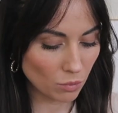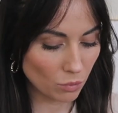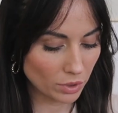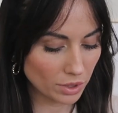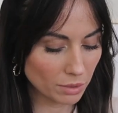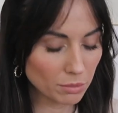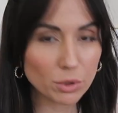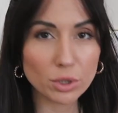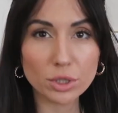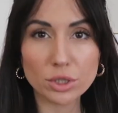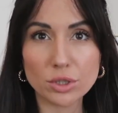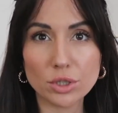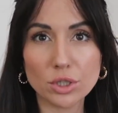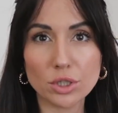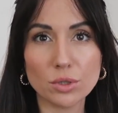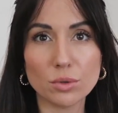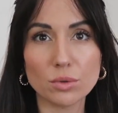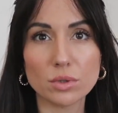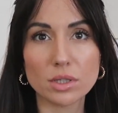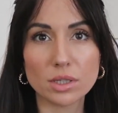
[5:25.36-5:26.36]
what I'm going to
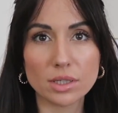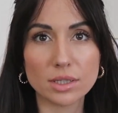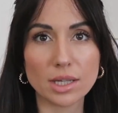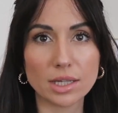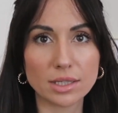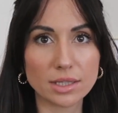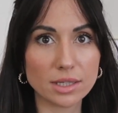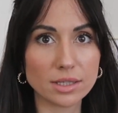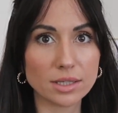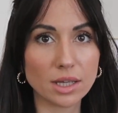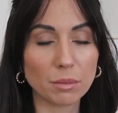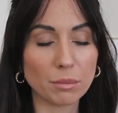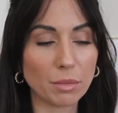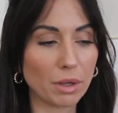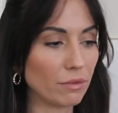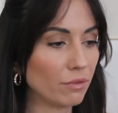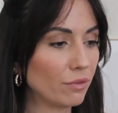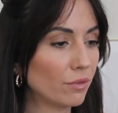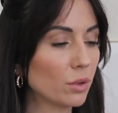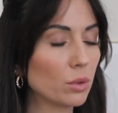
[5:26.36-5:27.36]
use is, as I said,
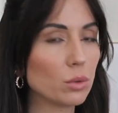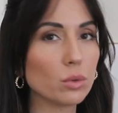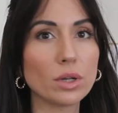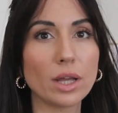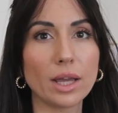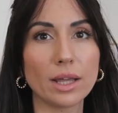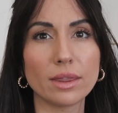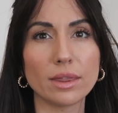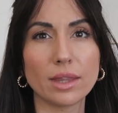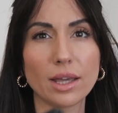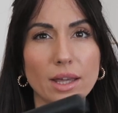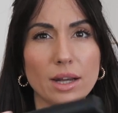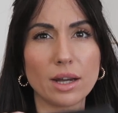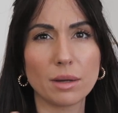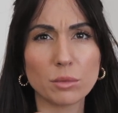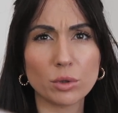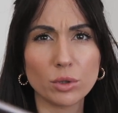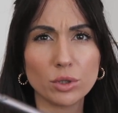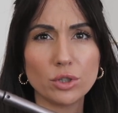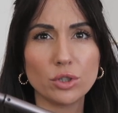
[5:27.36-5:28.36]
my phone, and then
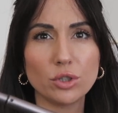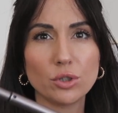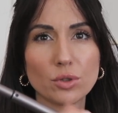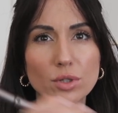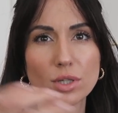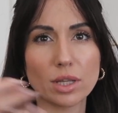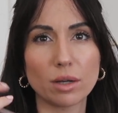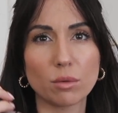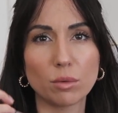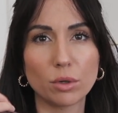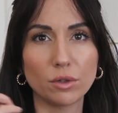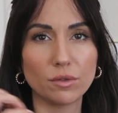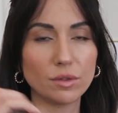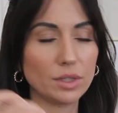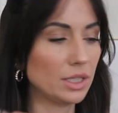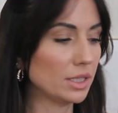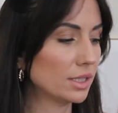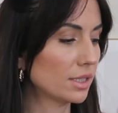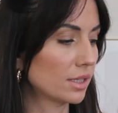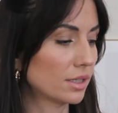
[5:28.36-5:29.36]
I'm going to use like one of
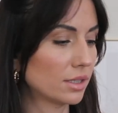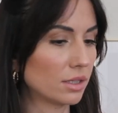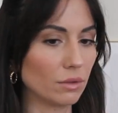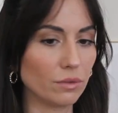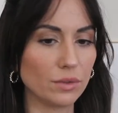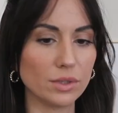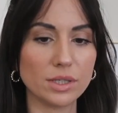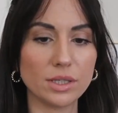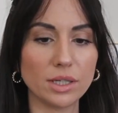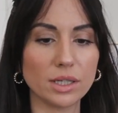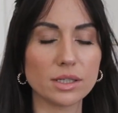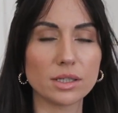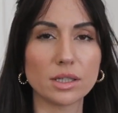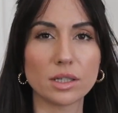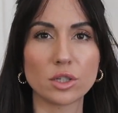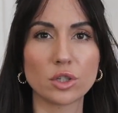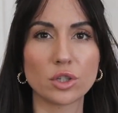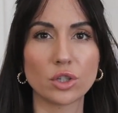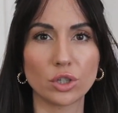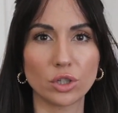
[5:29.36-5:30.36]
these selfie sticks
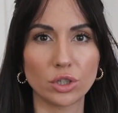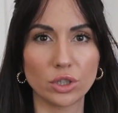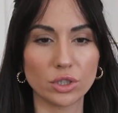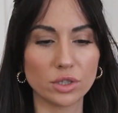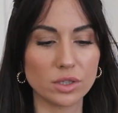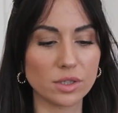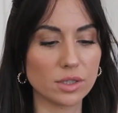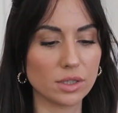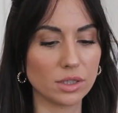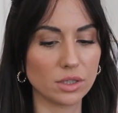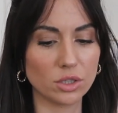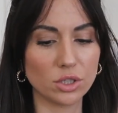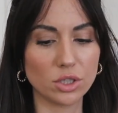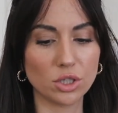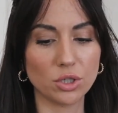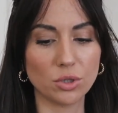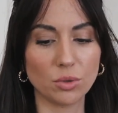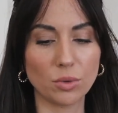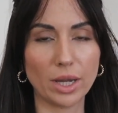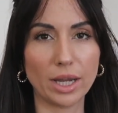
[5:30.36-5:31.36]
that turns
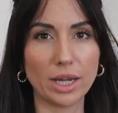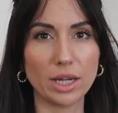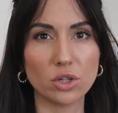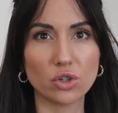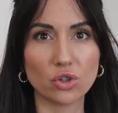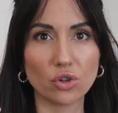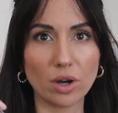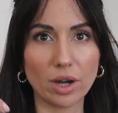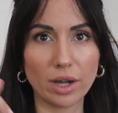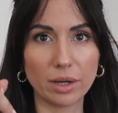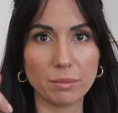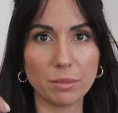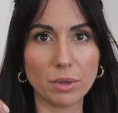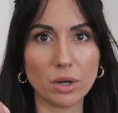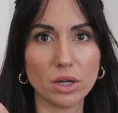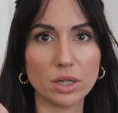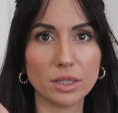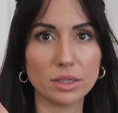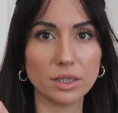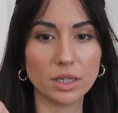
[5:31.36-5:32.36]
into a
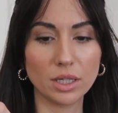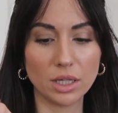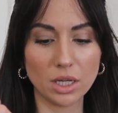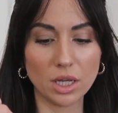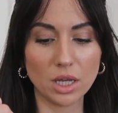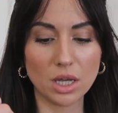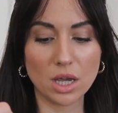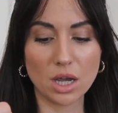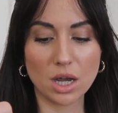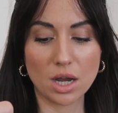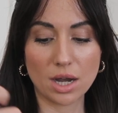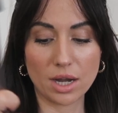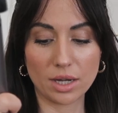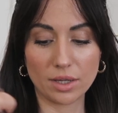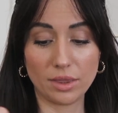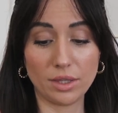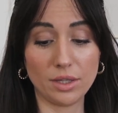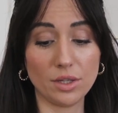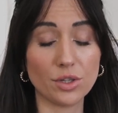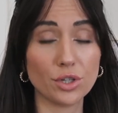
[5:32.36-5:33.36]
tripod.
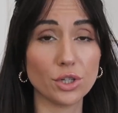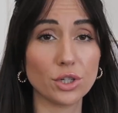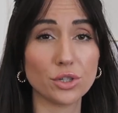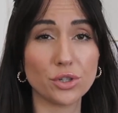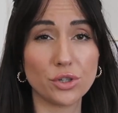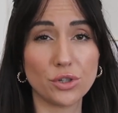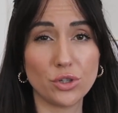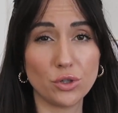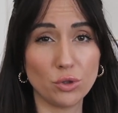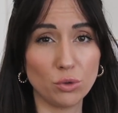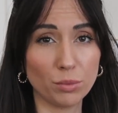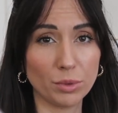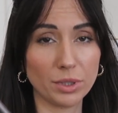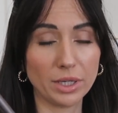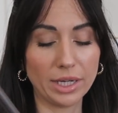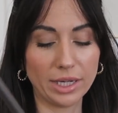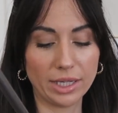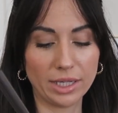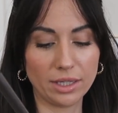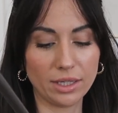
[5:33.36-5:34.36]
These are super
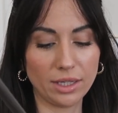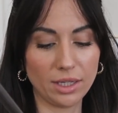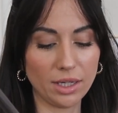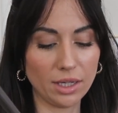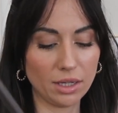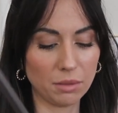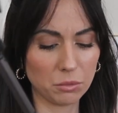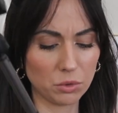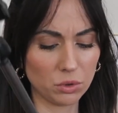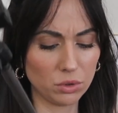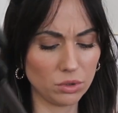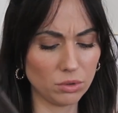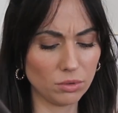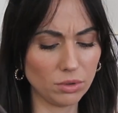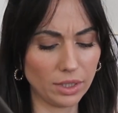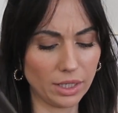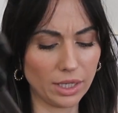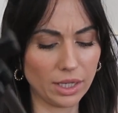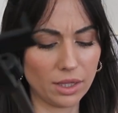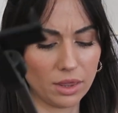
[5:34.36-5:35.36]
handy. I'm going to
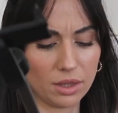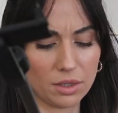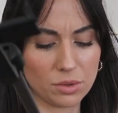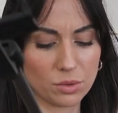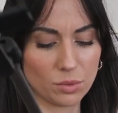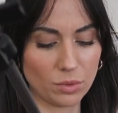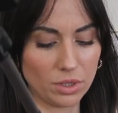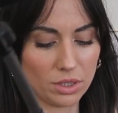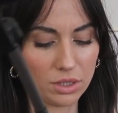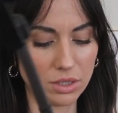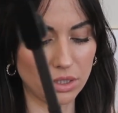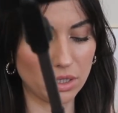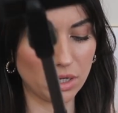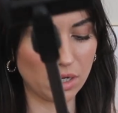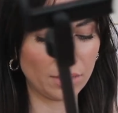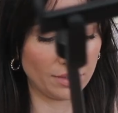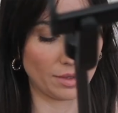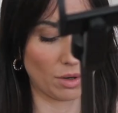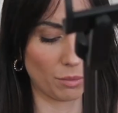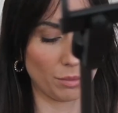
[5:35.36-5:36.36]
link this one
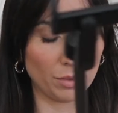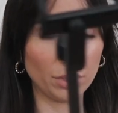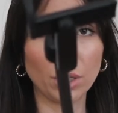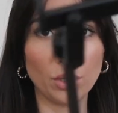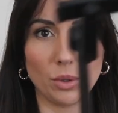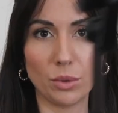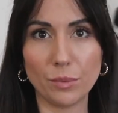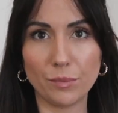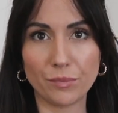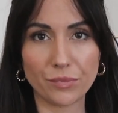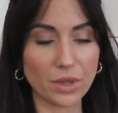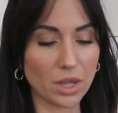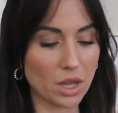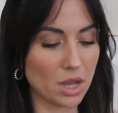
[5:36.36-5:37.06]
down below.